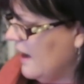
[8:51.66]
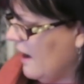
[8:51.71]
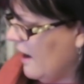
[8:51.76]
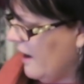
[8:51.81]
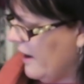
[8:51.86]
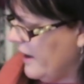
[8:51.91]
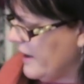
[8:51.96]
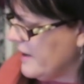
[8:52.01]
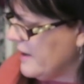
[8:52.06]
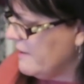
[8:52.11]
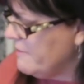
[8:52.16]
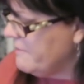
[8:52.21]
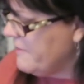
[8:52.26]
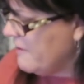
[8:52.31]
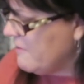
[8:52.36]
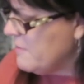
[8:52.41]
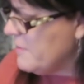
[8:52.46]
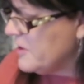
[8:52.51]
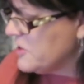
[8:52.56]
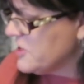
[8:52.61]
I
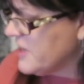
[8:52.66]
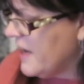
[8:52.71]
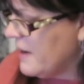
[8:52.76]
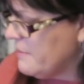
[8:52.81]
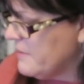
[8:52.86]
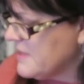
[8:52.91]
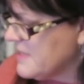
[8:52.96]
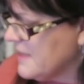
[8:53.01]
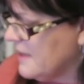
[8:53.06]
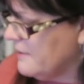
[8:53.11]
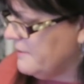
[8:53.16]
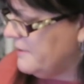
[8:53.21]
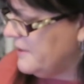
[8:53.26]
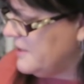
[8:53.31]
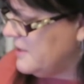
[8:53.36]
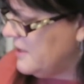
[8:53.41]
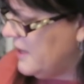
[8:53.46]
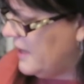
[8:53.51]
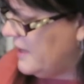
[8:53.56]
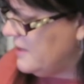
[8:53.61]
very much kept myself
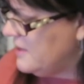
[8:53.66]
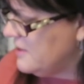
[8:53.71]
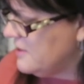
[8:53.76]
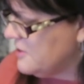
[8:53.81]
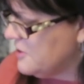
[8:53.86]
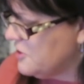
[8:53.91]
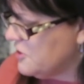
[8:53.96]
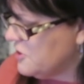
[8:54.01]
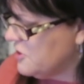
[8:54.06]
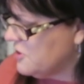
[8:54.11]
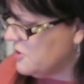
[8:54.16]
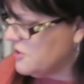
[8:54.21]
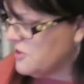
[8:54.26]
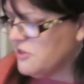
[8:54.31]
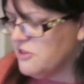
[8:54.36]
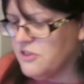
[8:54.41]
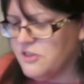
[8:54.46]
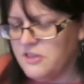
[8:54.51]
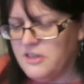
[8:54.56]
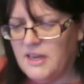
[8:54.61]
in
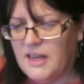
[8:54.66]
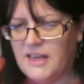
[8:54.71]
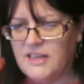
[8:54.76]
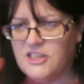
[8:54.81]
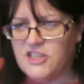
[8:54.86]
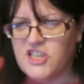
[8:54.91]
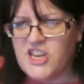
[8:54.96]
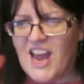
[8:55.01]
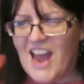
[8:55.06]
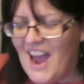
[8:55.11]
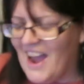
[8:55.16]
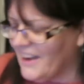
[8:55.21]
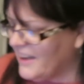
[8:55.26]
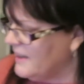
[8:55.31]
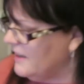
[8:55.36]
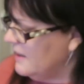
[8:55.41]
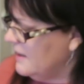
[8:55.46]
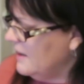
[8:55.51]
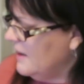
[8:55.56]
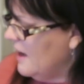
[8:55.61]

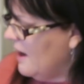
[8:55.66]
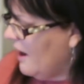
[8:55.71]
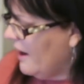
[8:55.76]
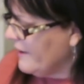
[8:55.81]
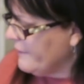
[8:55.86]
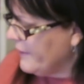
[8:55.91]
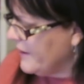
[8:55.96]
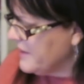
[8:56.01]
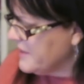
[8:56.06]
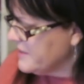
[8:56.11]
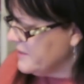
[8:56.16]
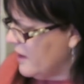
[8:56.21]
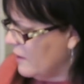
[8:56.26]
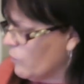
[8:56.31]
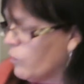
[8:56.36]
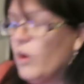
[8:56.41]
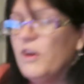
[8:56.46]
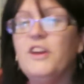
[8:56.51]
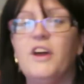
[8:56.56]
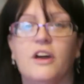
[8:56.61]
check. I went
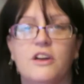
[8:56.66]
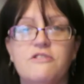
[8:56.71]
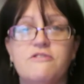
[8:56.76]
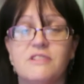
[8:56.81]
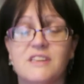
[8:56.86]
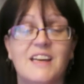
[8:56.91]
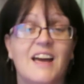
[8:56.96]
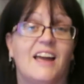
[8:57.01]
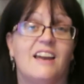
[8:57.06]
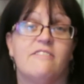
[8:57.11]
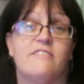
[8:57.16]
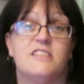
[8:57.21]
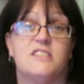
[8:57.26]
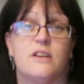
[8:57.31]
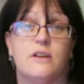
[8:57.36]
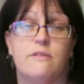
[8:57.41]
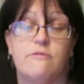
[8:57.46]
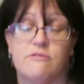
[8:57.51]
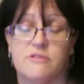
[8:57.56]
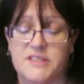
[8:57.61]
100 calories
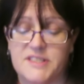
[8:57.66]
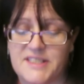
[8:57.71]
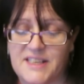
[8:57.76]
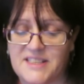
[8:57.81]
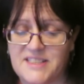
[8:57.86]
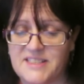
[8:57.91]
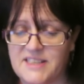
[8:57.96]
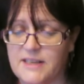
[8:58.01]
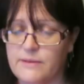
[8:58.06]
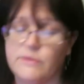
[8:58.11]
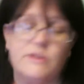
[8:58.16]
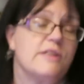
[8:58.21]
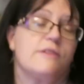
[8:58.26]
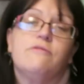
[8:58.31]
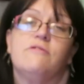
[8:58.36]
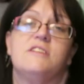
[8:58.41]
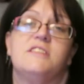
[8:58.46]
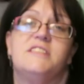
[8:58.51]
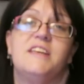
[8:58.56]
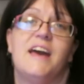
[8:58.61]
over on Saturday, which
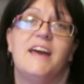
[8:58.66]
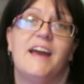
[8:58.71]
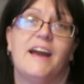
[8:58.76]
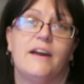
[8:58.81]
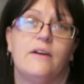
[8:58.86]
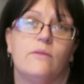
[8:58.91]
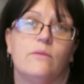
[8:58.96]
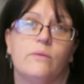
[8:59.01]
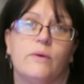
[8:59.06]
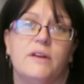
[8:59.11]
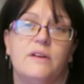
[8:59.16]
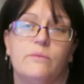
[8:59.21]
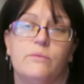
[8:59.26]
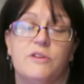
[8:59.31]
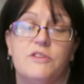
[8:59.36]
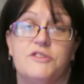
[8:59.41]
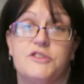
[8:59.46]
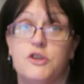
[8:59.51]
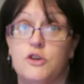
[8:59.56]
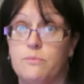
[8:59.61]
for a day out went
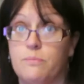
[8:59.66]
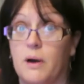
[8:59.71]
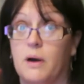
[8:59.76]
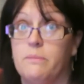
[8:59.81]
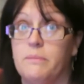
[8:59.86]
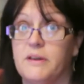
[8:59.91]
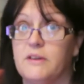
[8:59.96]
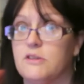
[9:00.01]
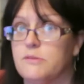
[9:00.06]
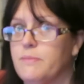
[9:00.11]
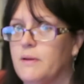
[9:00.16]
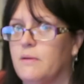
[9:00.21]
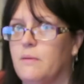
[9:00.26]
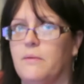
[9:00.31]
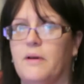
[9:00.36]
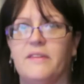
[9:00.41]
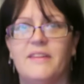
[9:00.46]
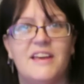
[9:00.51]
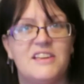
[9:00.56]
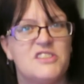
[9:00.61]
with 2 pub meals, blah,
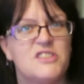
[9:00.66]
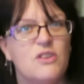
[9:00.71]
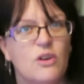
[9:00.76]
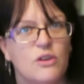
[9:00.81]
blah, blah. That's